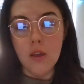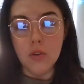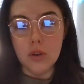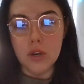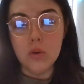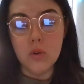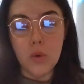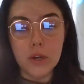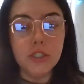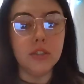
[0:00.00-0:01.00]
critical
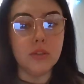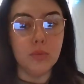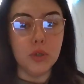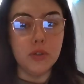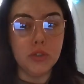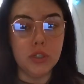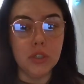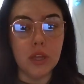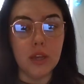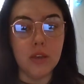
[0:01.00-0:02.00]
questions emerge
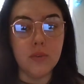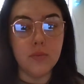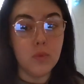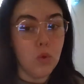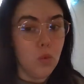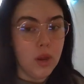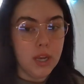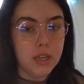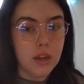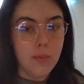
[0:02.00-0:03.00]
like what
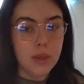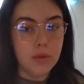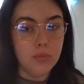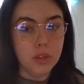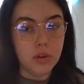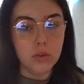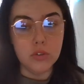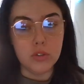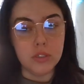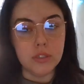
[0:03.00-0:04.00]
economic and political
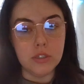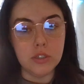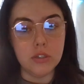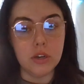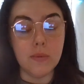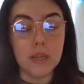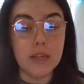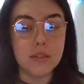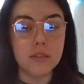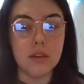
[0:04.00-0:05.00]
transitions are going to be
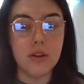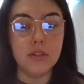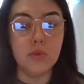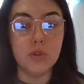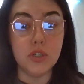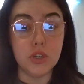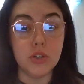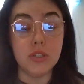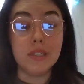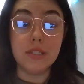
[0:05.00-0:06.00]
necessary to ensure
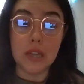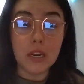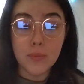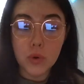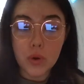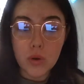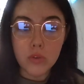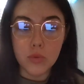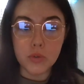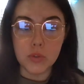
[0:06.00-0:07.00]
sustainable growth,
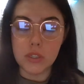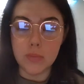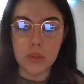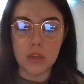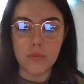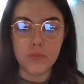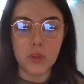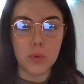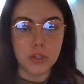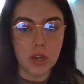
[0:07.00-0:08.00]
which was something that
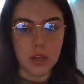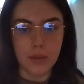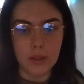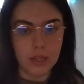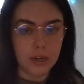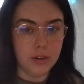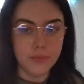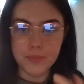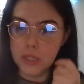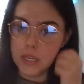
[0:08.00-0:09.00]
we were talking about later
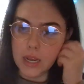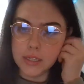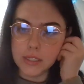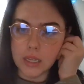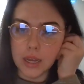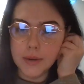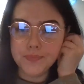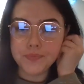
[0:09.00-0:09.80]
in the next slide,